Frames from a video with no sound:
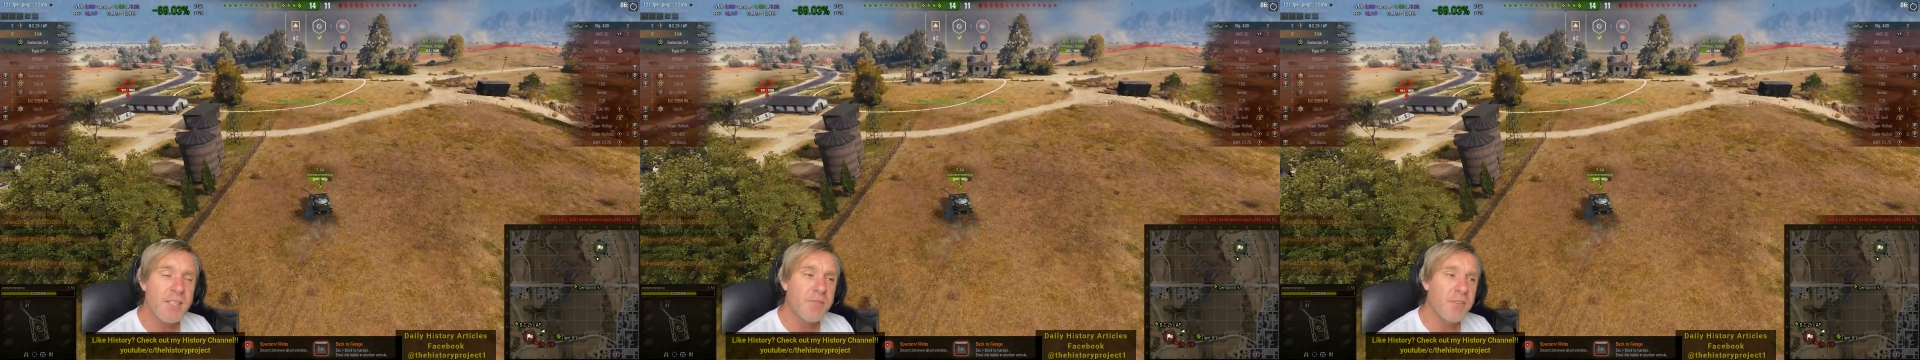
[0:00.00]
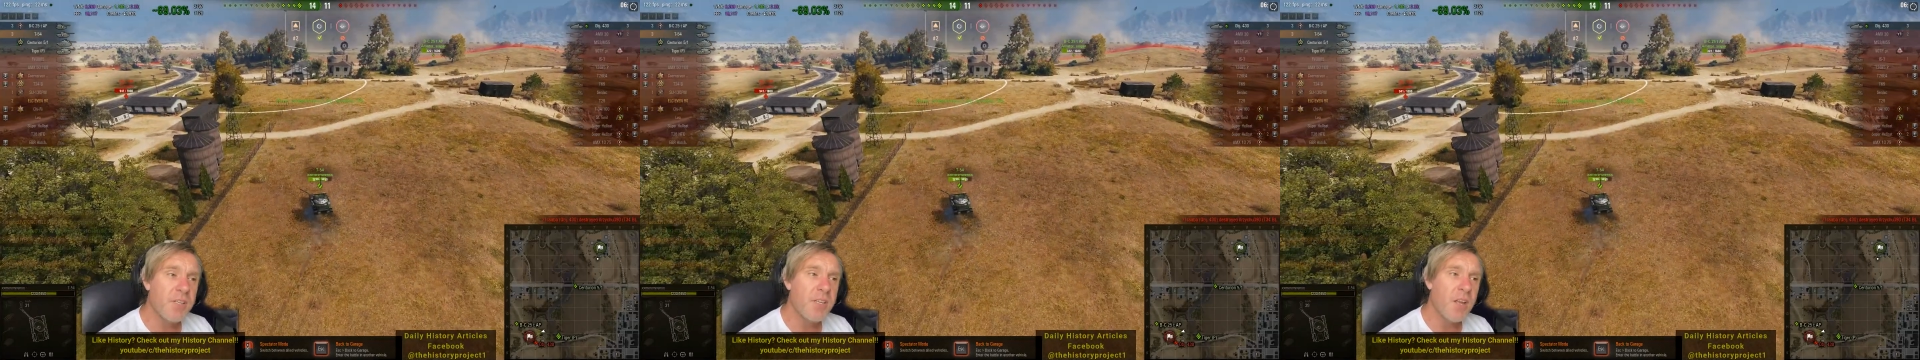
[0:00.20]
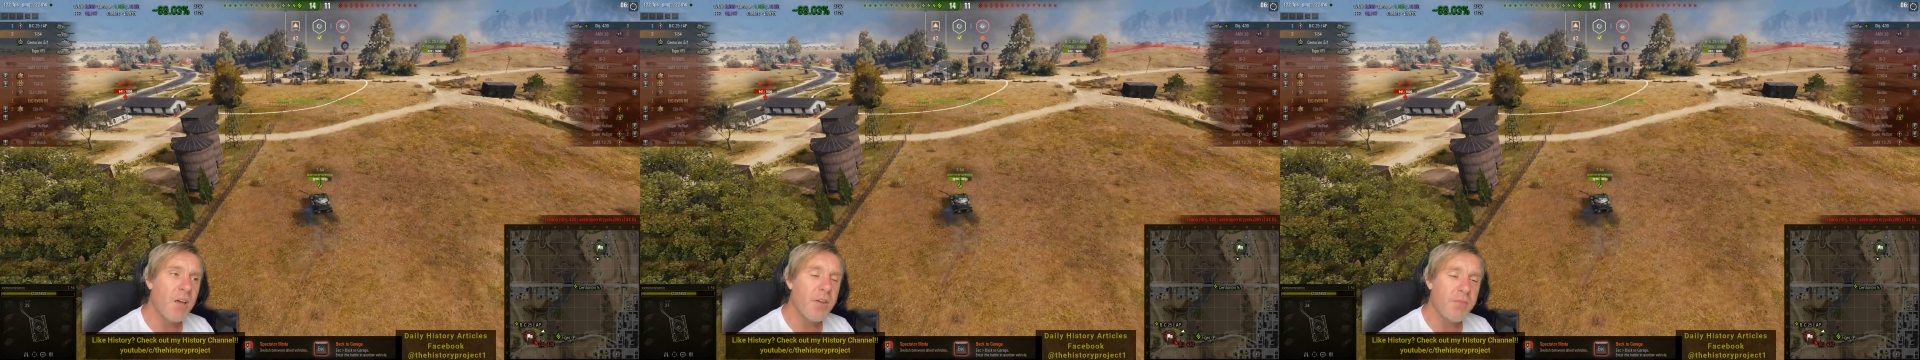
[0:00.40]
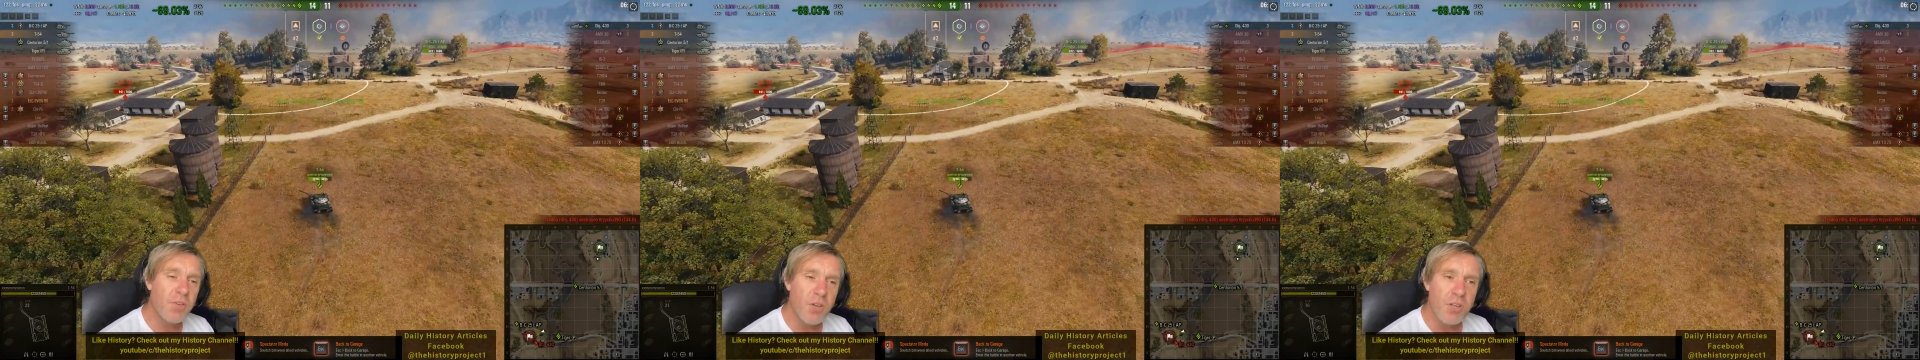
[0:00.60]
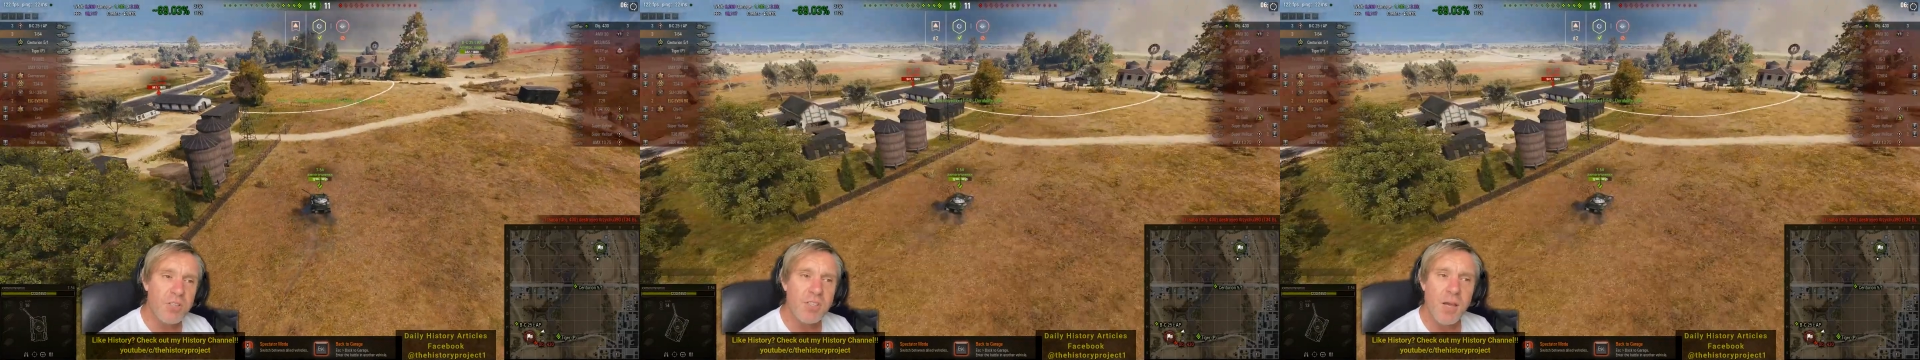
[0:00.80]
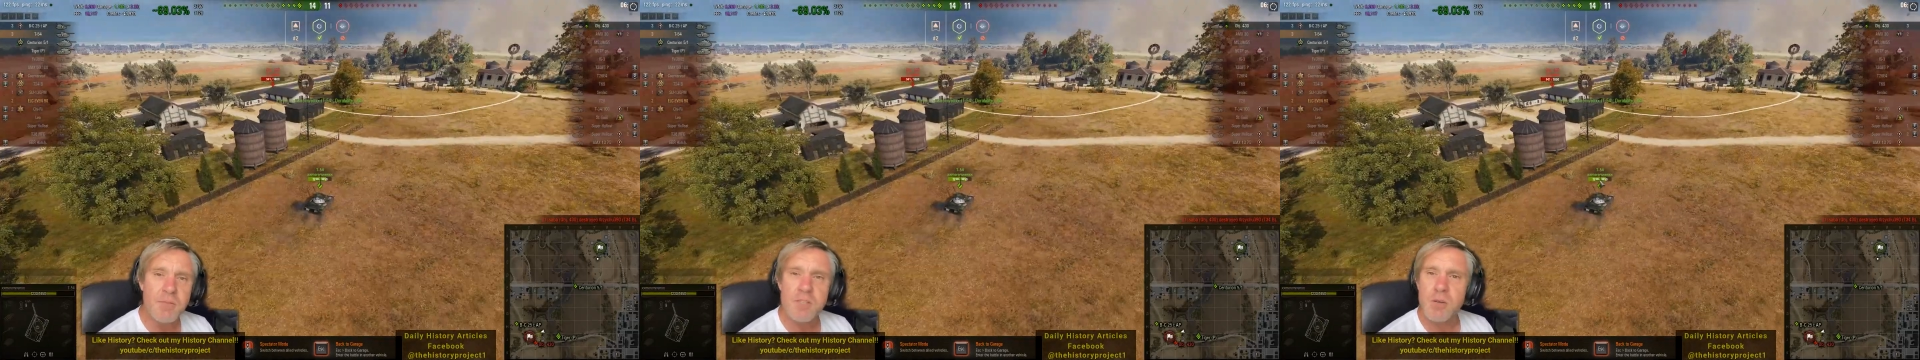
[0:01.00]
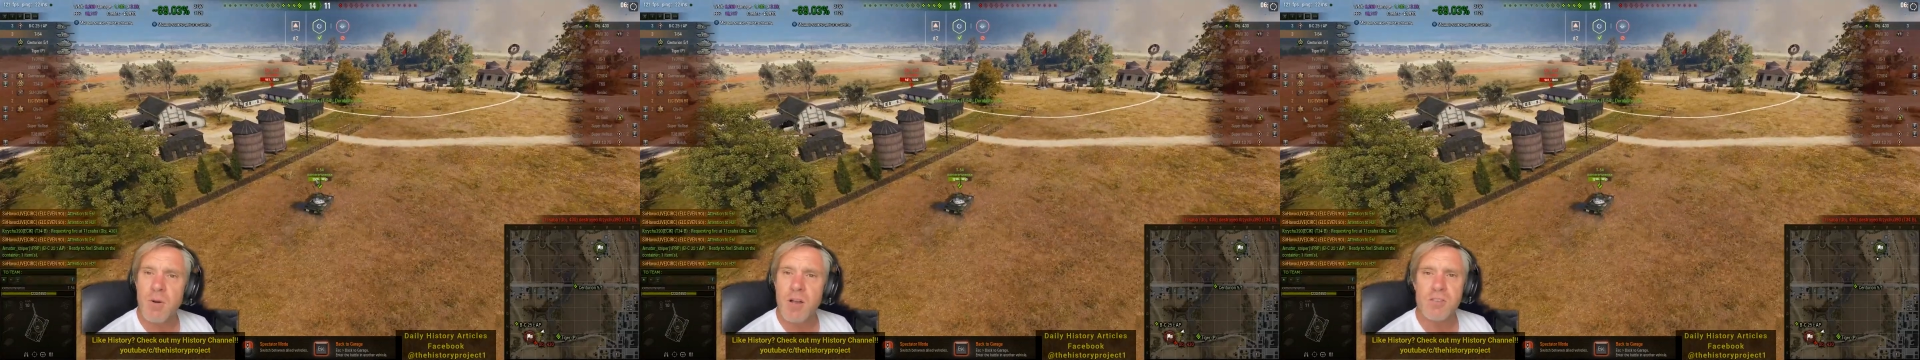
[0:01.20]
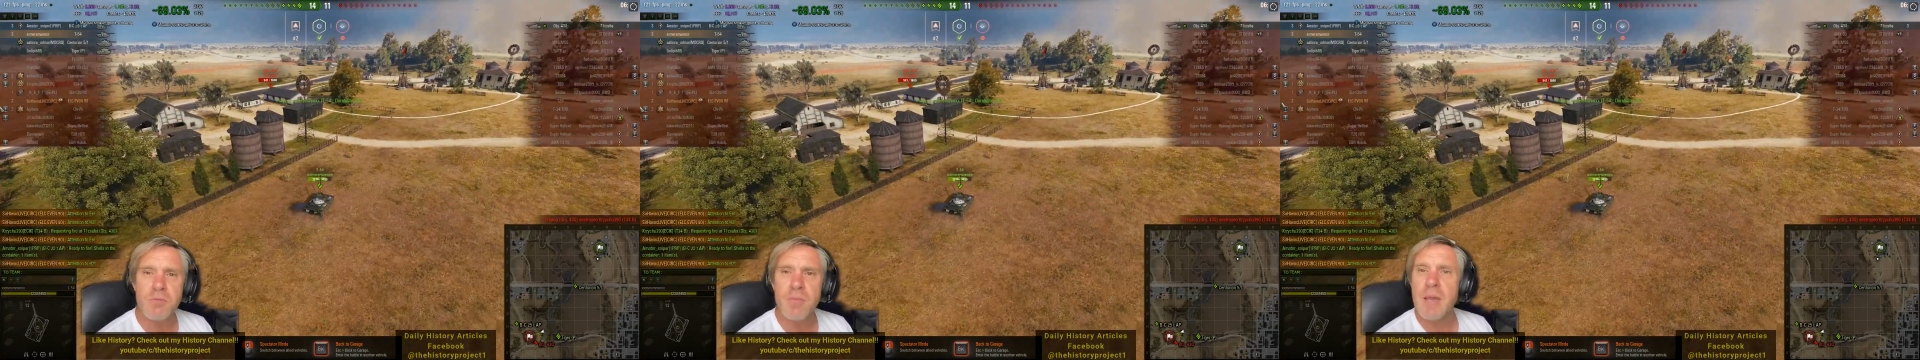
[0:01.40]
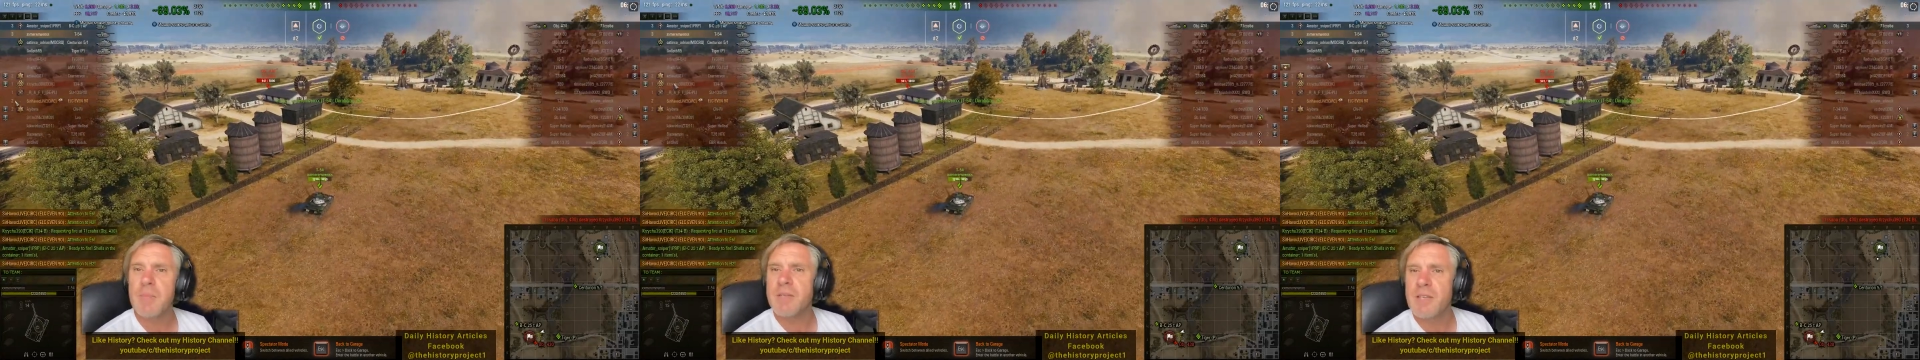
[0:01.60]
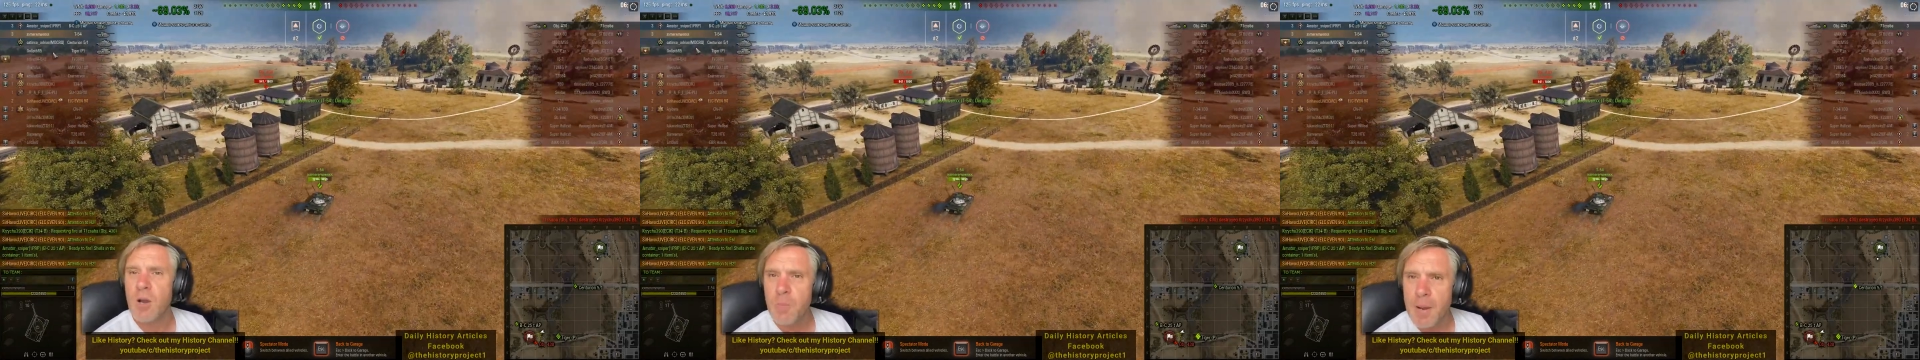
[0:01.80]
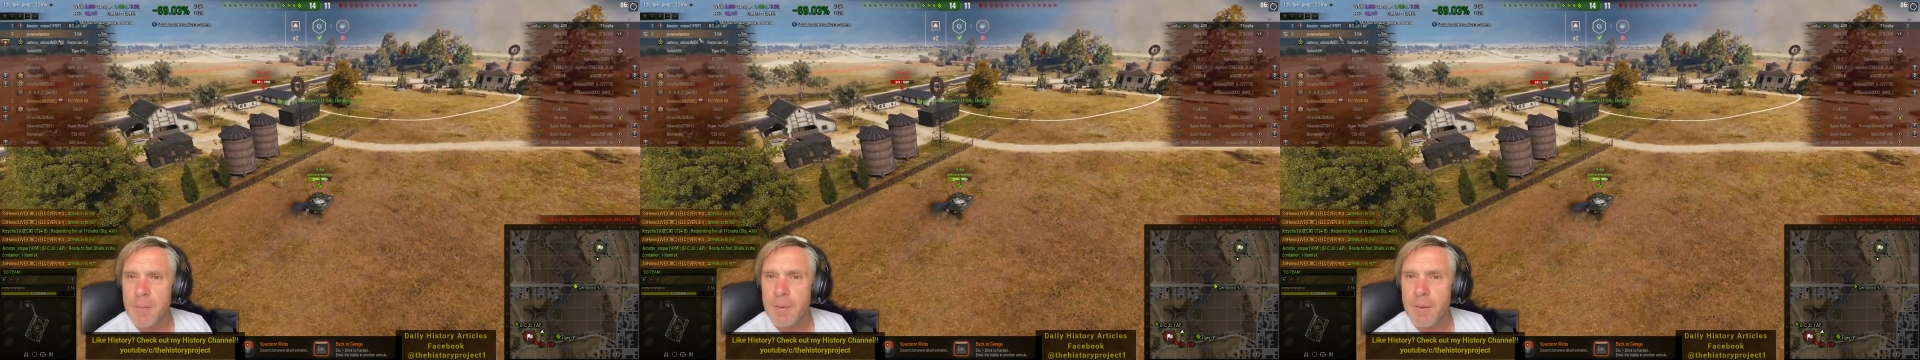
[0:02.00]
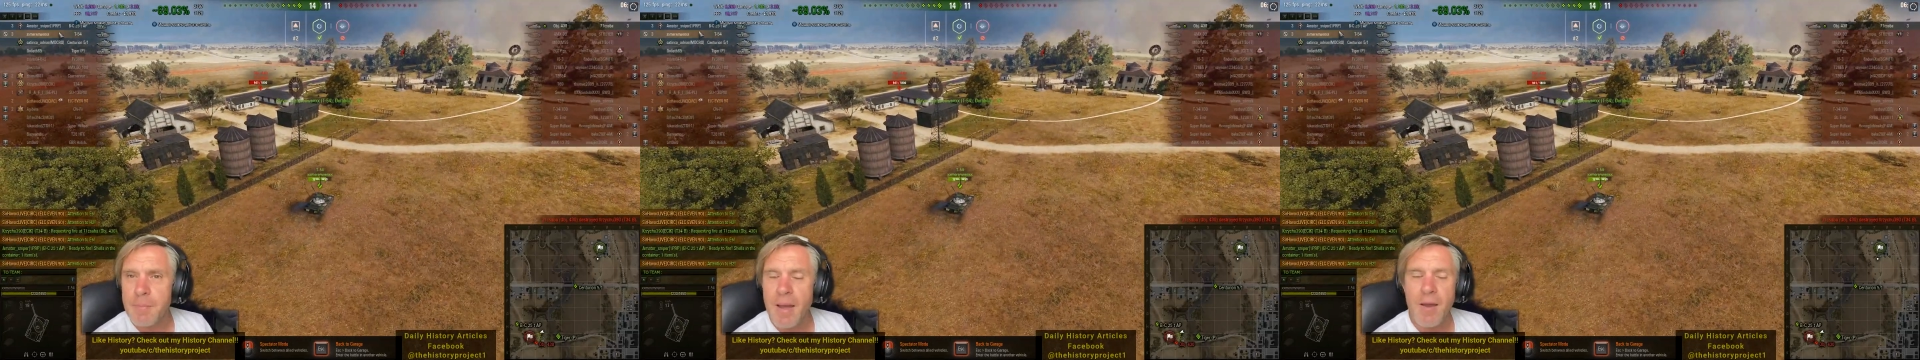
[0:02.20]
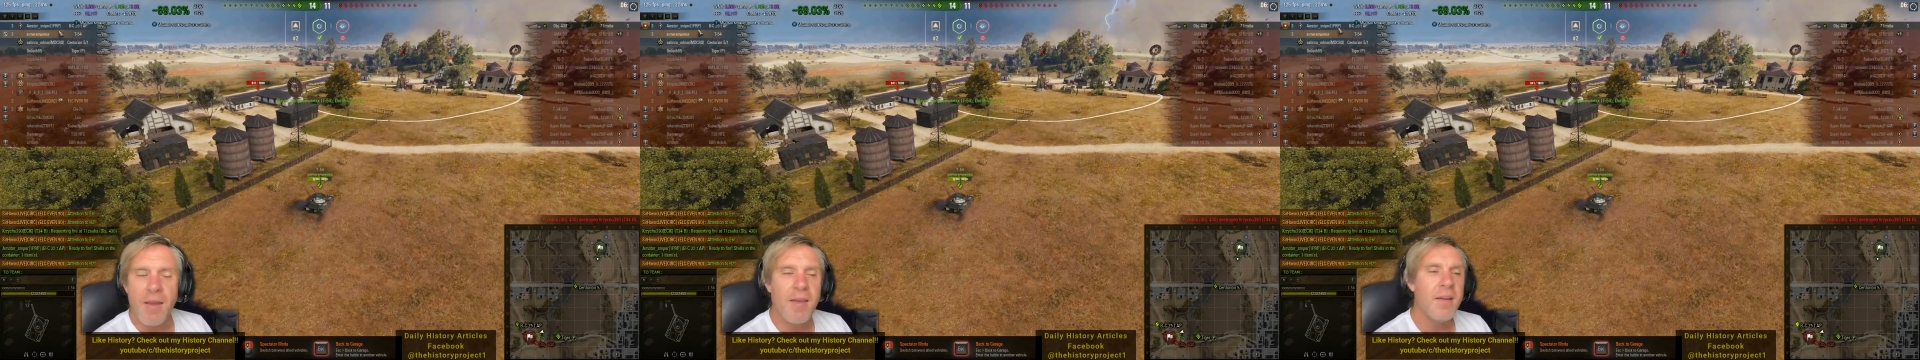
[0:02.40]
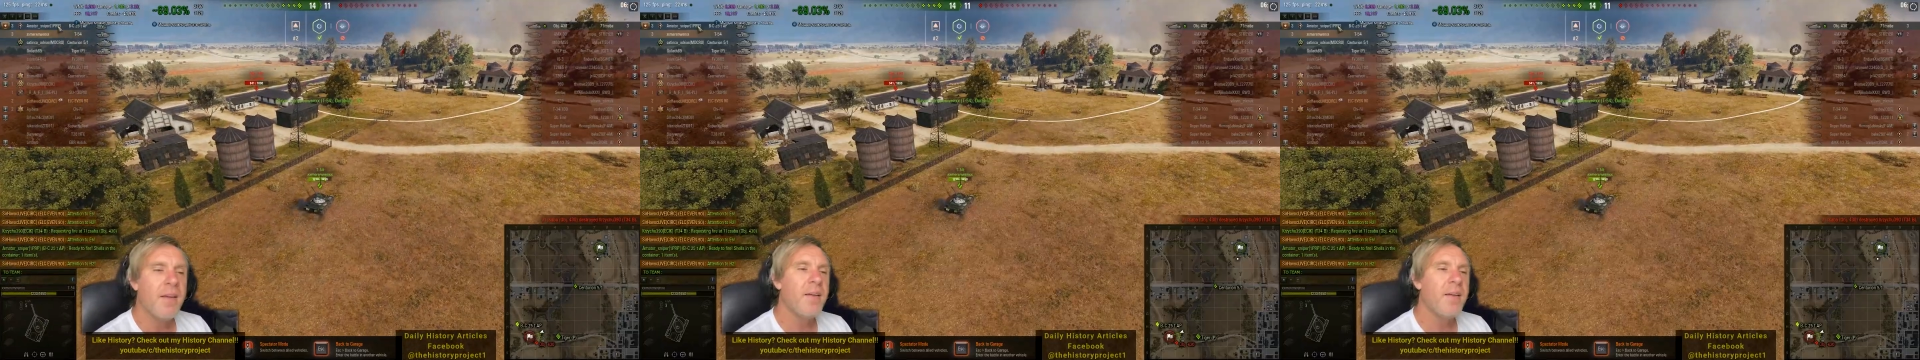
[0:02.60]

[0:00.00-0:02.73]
If you could sub to us or maybe tell people about it,